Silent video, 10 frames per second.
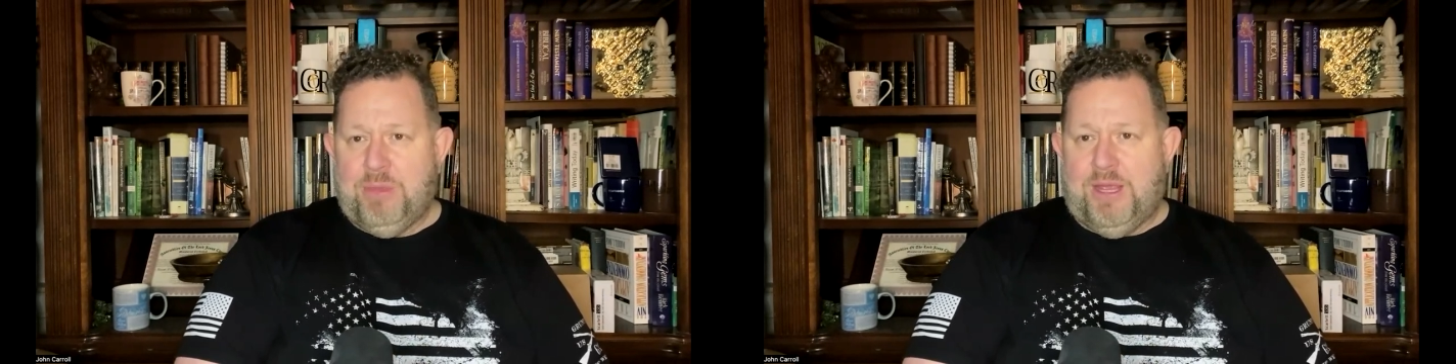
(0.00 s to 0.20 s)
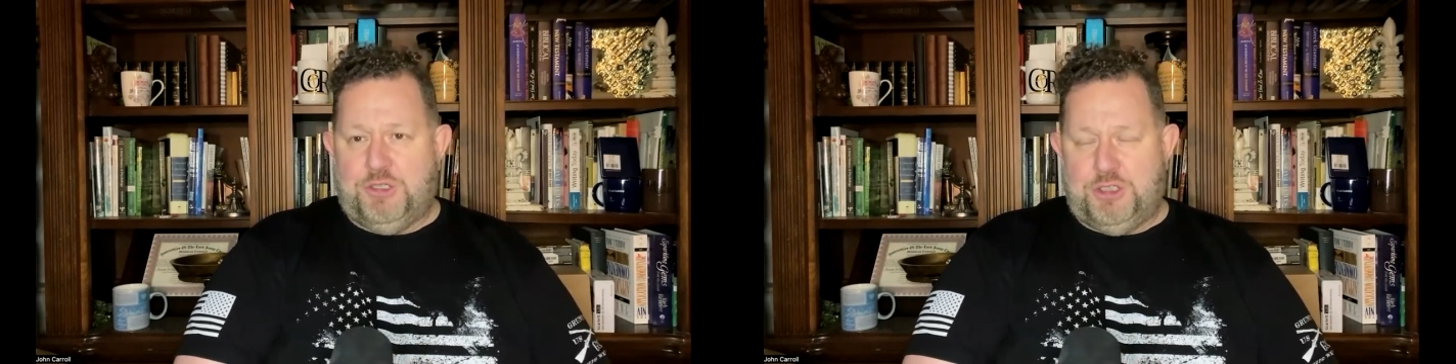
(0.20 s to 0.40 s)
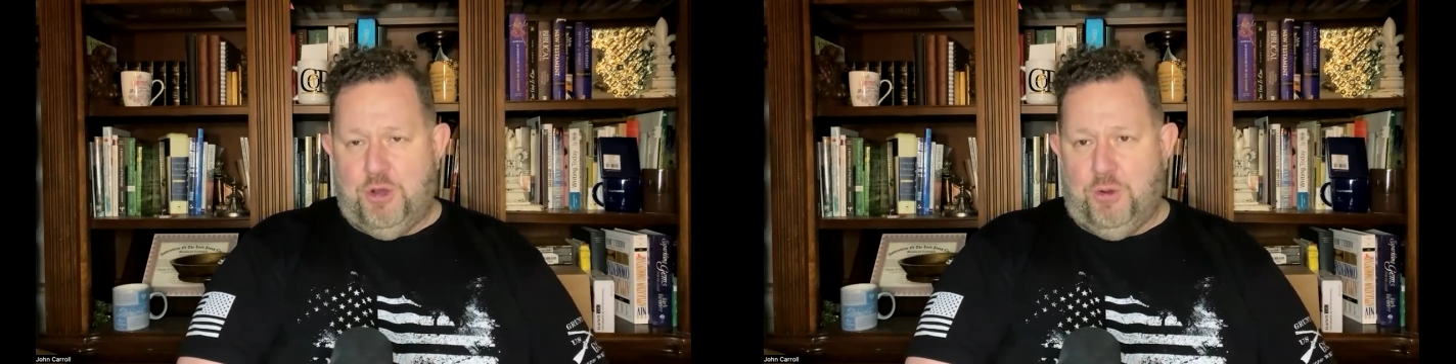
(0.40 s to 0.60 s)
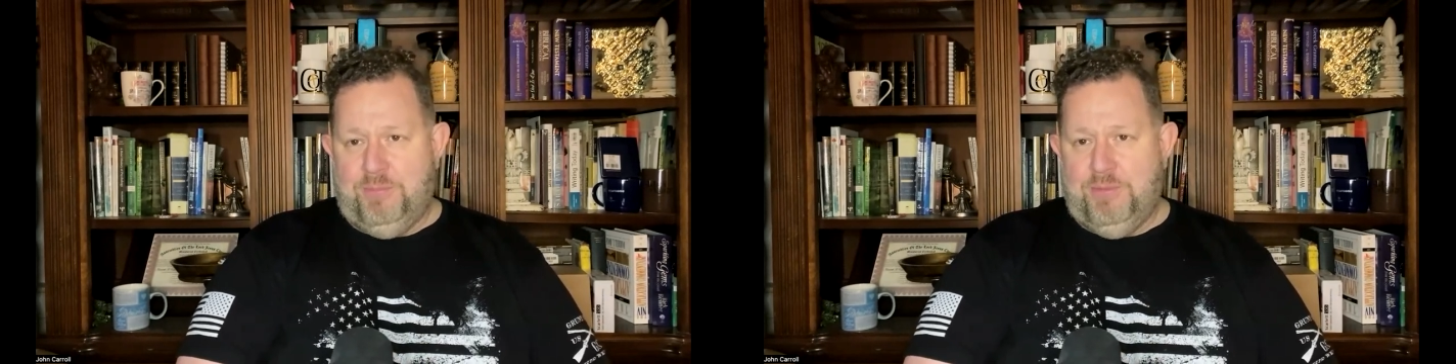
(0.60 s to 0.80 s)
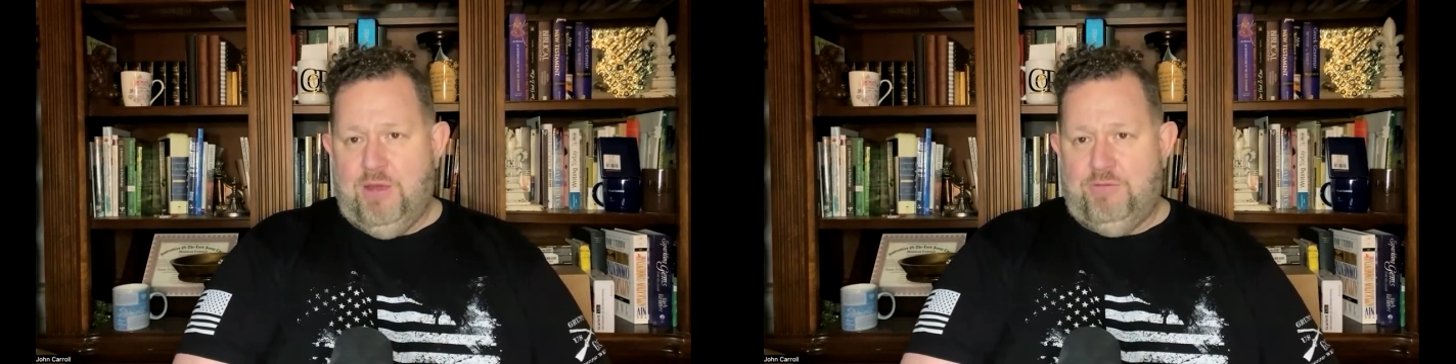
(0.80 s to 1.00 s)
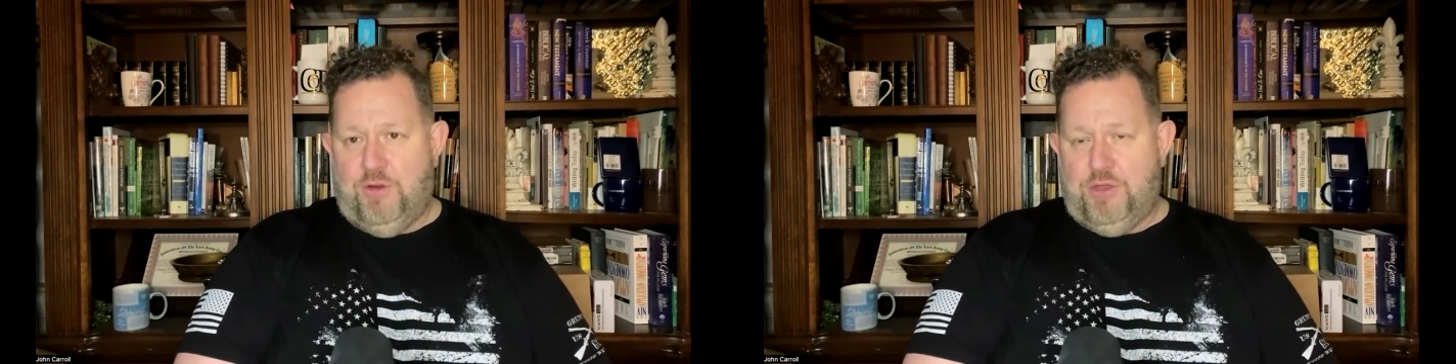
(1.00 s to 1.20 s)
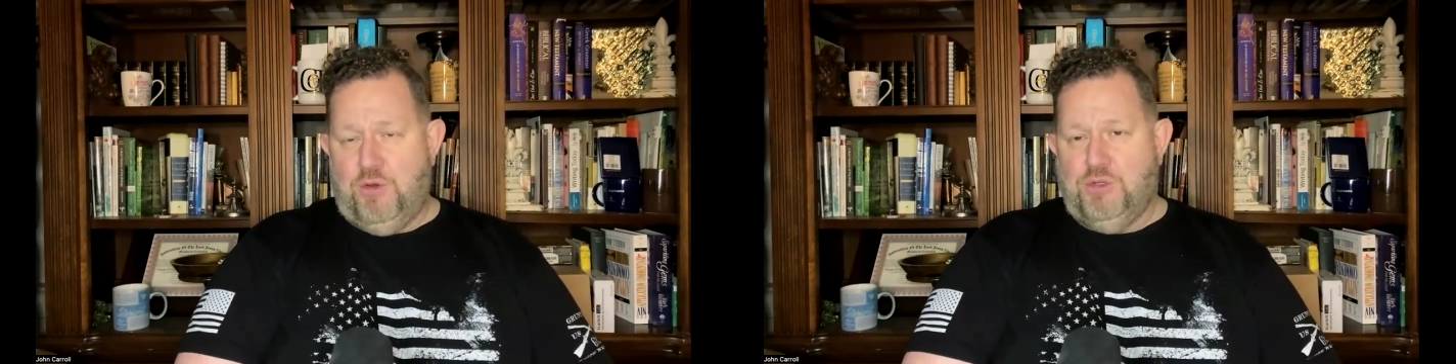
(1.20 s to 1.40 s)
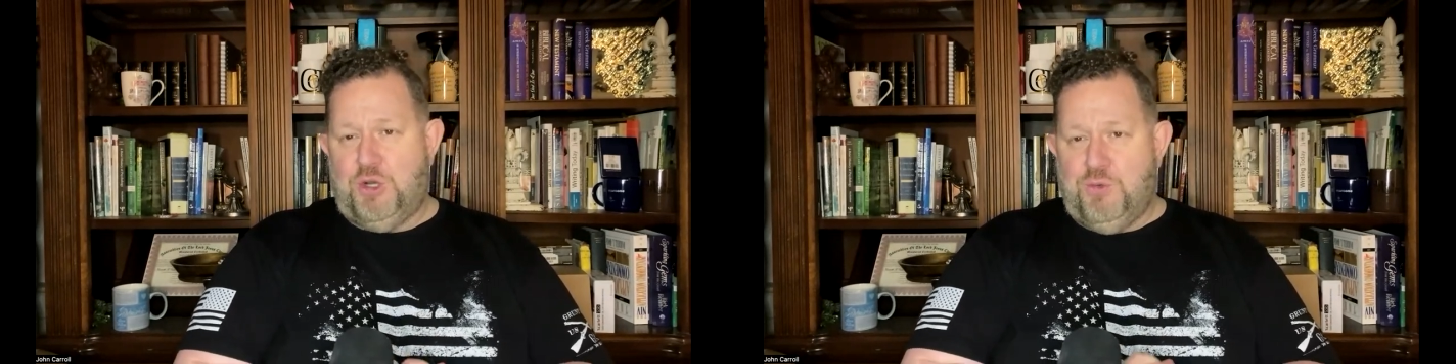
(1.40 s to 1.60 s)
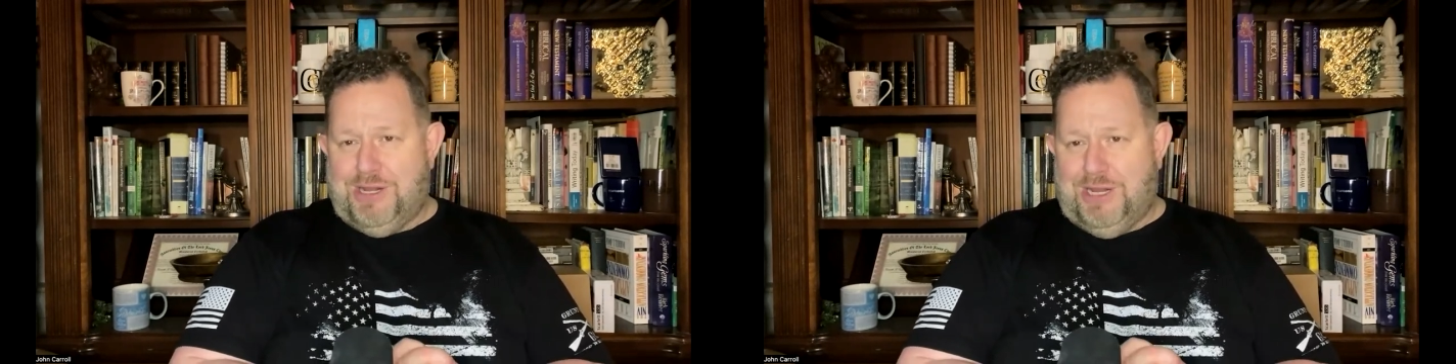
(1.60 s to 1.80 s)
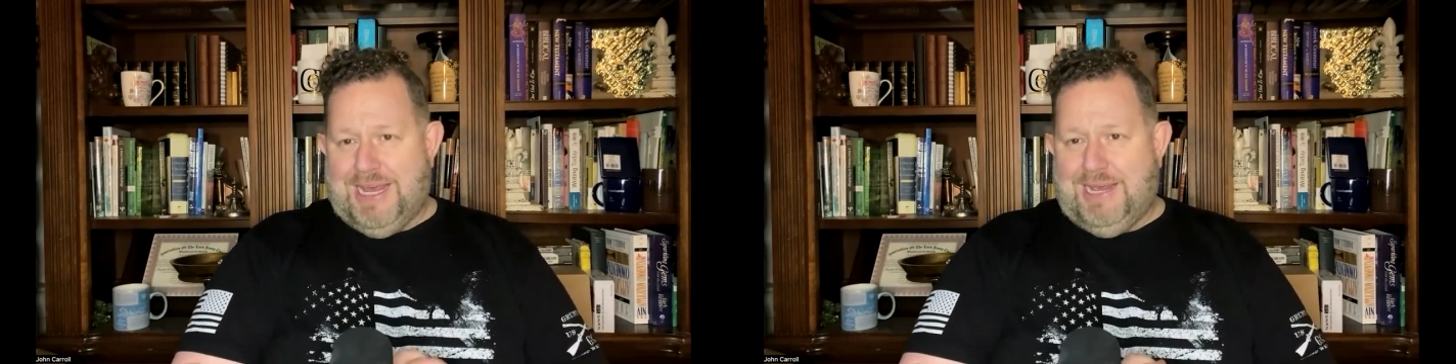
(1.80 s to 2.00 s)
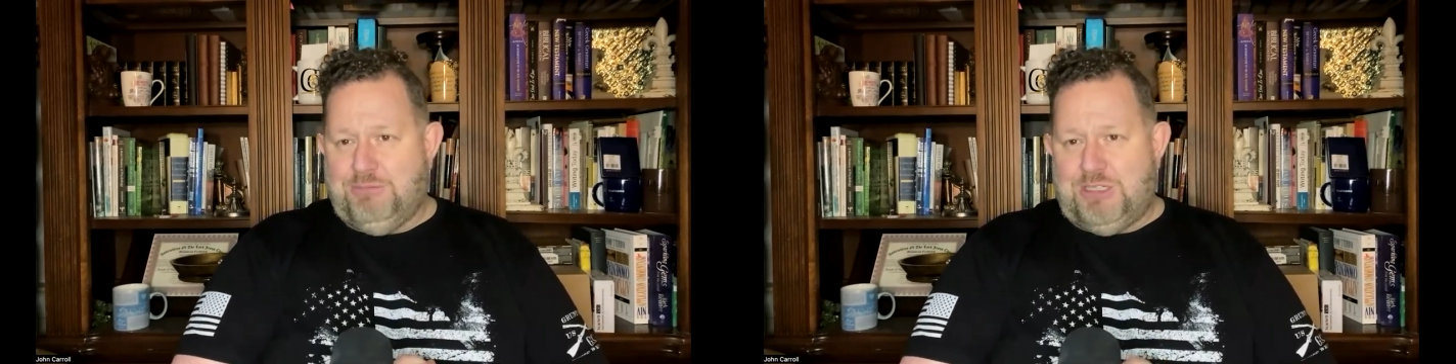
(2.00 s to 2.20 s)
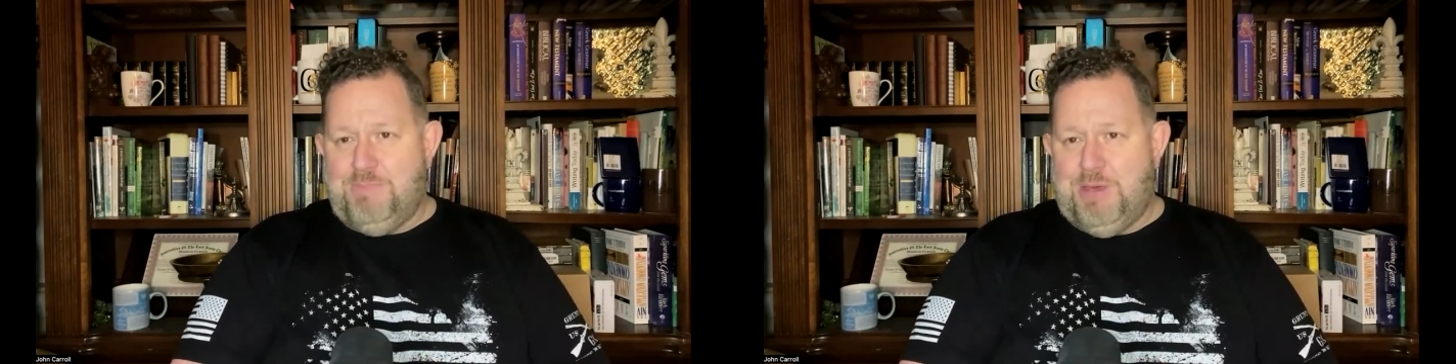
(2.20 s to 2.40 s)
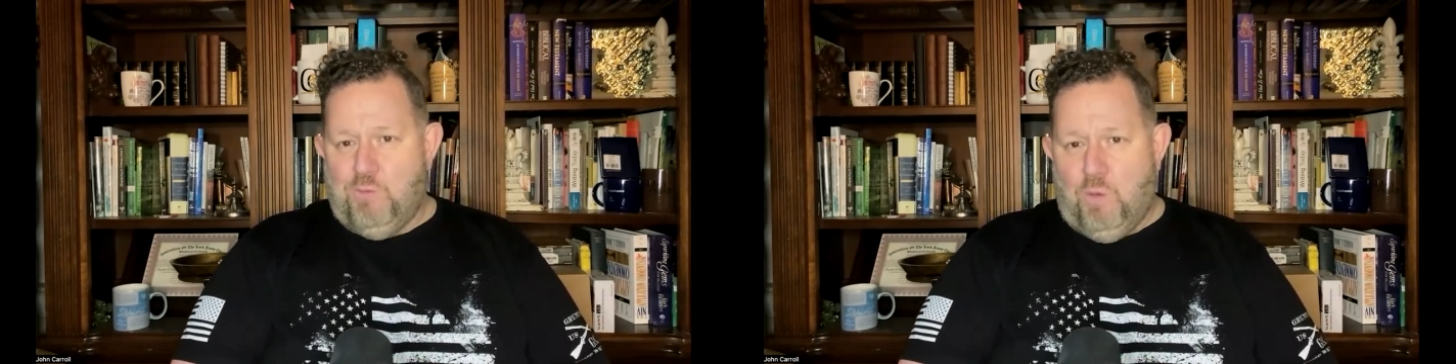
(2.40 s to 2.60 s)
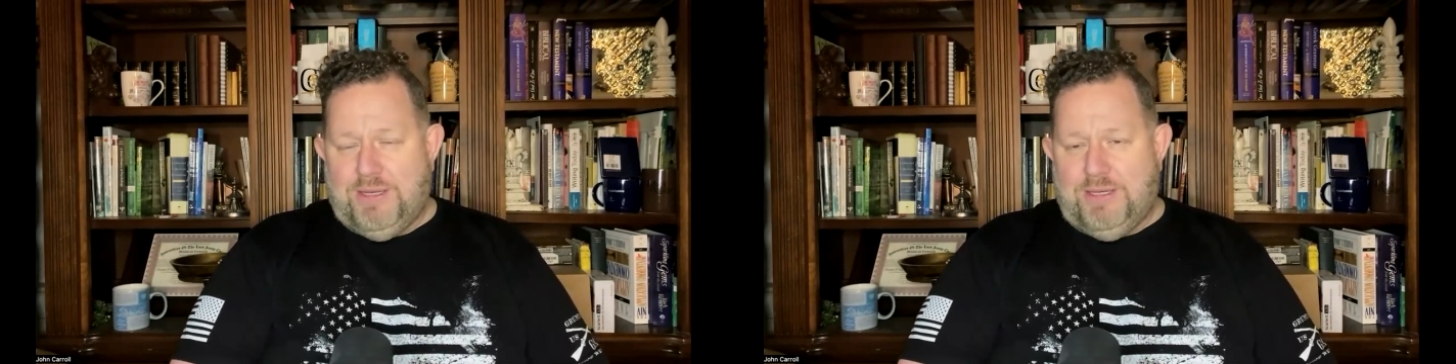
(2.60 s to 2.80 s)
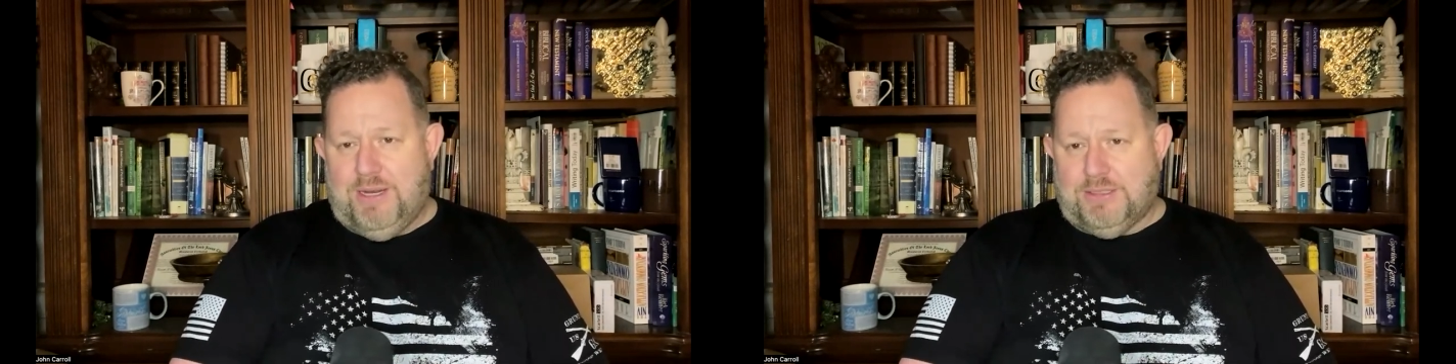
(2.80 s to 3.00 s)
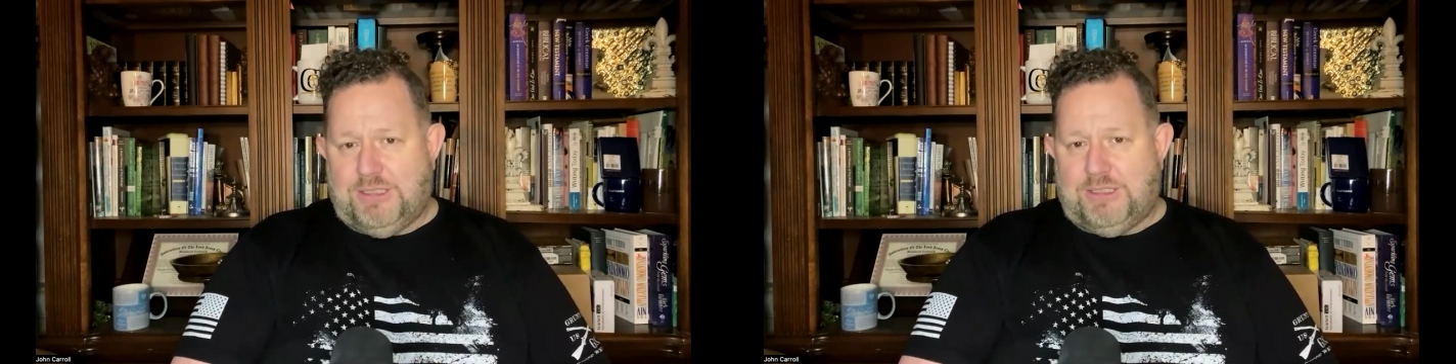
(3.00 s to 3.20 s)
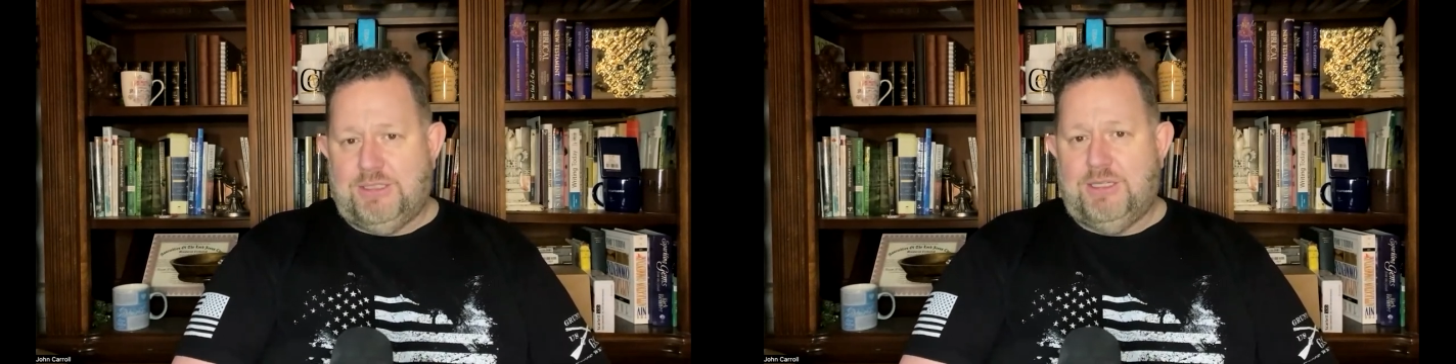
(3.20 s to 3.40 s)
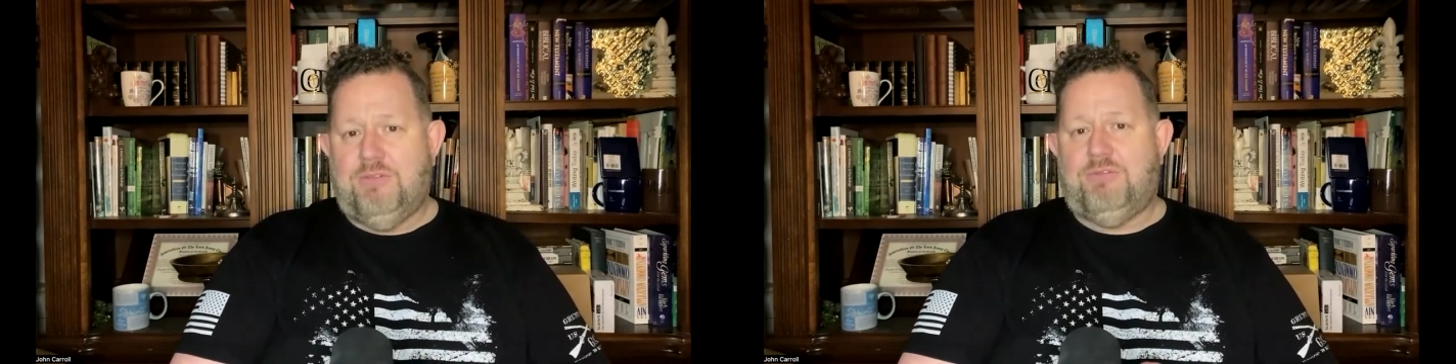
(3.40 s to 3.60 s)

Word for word: And so, for those who claim to be oneness,